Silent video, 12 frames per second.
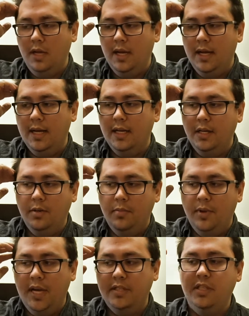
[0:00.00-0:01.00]

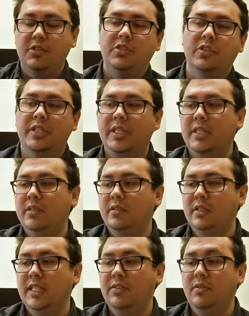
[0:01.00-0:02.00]
I essentially
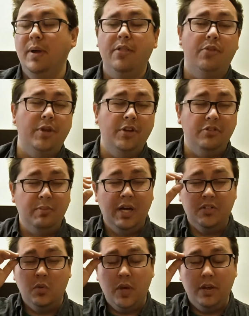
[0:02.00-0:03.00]
lived about 300
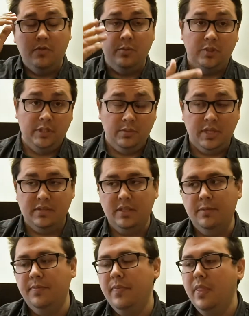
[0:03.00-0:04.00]
miles away from William
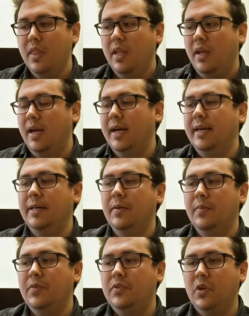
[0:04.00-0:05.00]
Jessup.
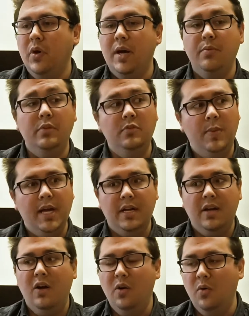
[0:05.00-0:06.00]
So I moved back
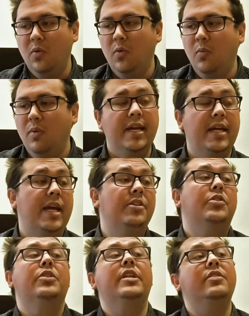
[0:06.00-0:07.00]
home. I
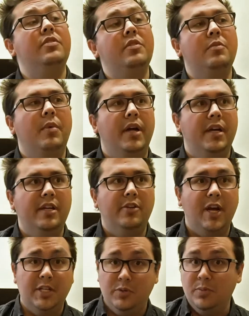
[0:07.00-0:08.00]
entered into my
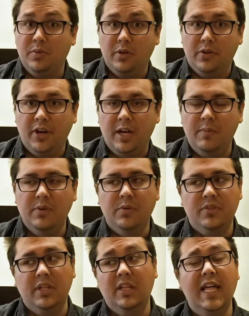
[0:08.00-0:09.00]
graduate program. It
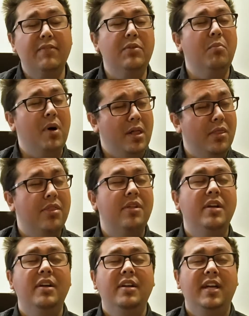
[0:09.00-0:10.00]
was an 11-month
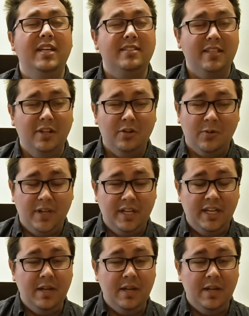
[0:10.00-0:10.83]
accelerated